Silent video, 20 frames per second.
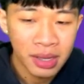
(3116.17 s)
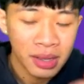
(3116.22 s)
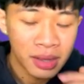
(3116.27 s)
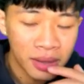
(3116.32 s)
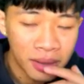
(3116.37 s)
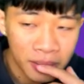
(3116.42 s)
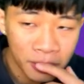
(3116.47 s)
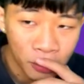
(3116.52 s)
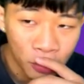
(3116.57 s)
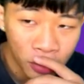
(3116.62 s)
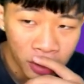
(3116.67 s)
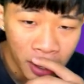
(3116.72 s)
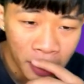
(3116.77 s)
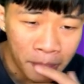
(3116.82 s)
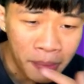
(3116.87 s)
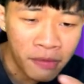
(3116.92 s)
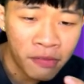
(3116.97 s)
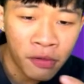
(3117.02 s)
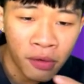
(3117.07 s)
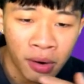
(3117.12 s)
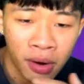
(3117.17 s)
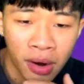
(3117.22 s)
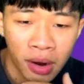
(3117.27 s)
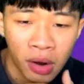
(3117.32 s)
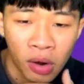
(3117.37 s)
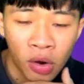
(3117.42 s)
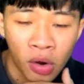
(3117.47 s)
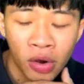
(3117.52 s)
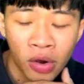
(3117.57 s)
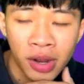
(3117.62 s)
Would I prefer a
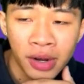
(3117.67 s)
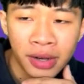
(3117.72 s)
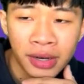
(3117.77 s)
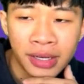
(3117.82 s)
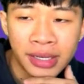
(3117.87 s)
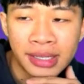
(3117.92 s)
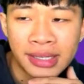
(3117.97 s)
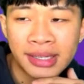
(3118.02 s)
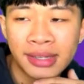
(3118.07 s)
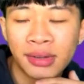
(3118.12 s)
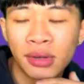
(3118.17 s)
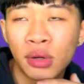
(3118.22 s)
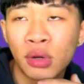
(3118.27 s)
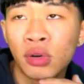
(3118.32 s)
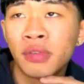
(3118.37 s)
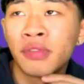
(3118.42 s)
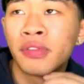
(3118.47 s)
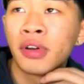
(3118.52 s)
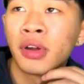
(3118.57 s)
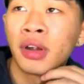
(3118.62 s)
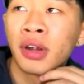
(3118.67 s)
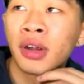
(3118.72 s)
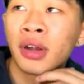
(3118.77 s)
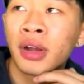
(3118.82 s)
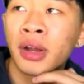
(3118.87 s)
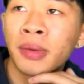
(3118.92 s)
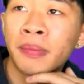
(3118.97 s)
Højlund over...